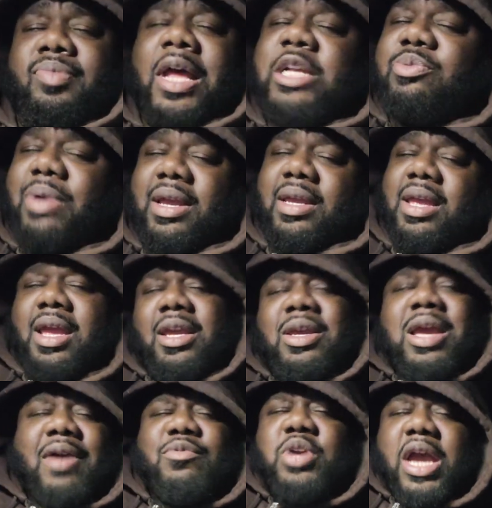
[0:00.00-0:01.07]
That's why,
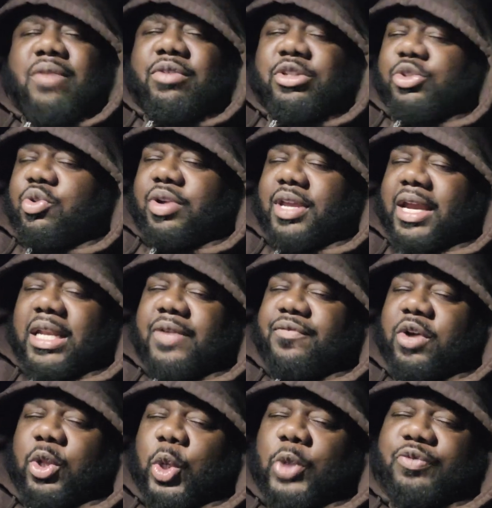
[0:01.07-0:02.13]
have you ever saw Kenny
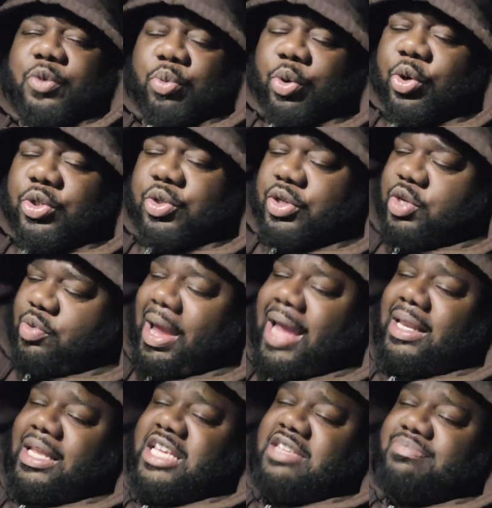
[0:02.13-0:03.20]
for a loss for words or you
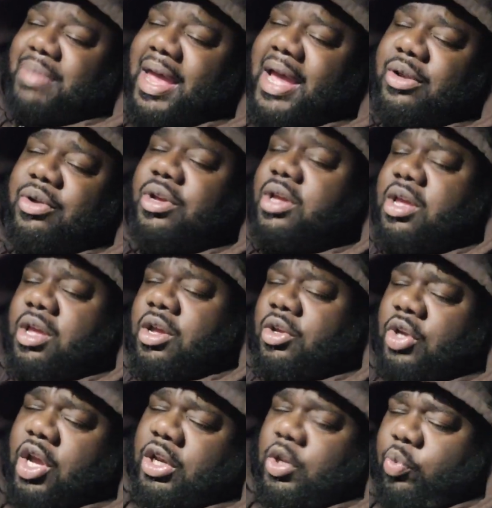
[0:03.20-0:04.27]
act like he's mad or,
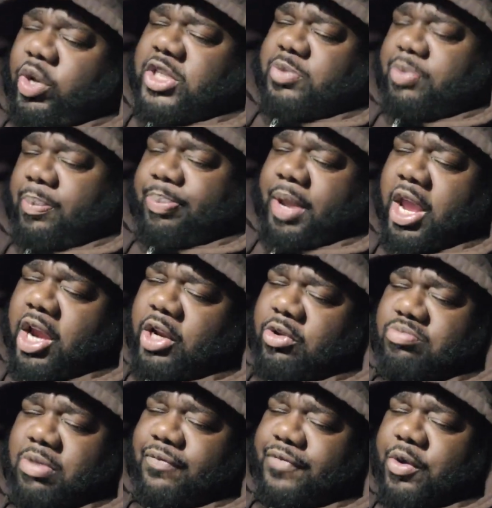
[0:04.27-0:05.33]
yeah, he wasn't prepared,
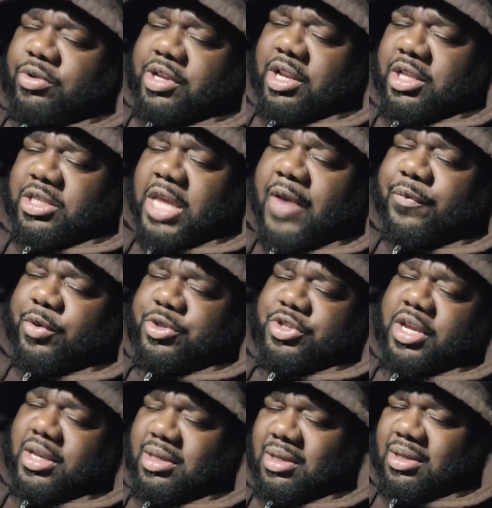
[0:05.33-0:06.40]
my phone's at a
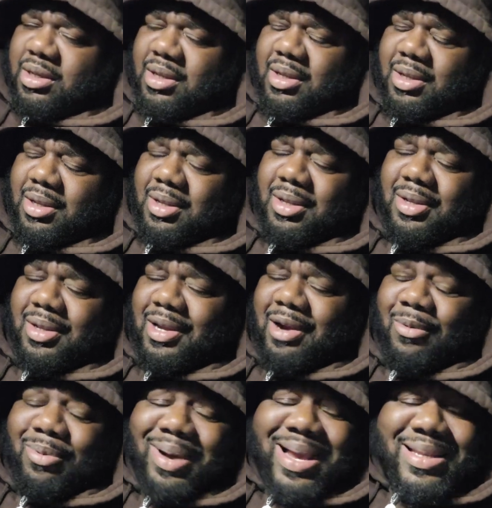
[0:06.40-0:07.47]
deficit.
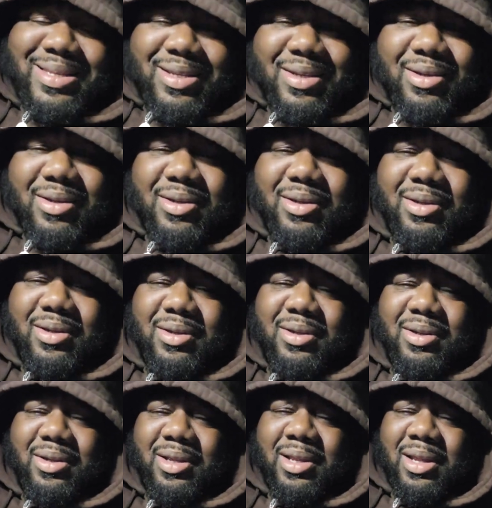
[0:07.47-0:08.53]
A what?
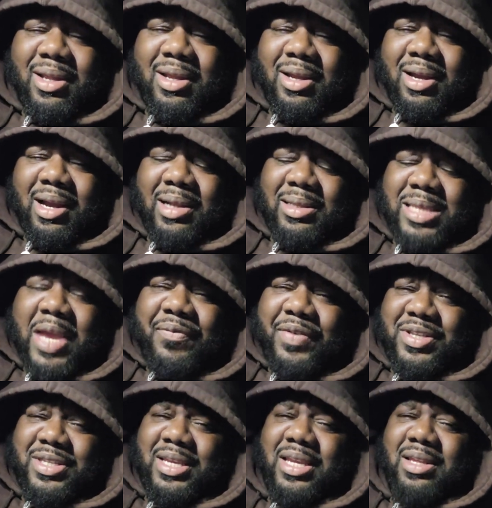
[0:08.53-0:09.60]
A
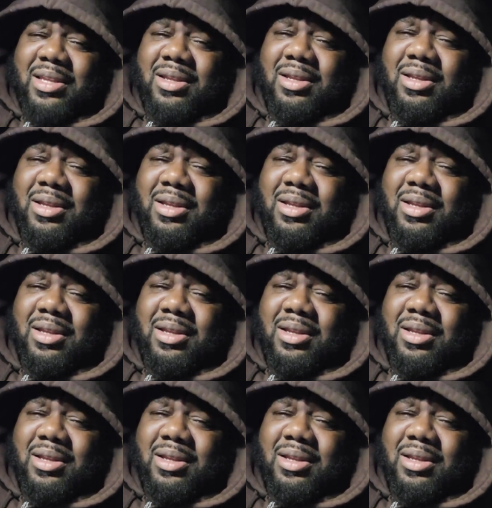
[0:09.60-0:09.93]
deficit?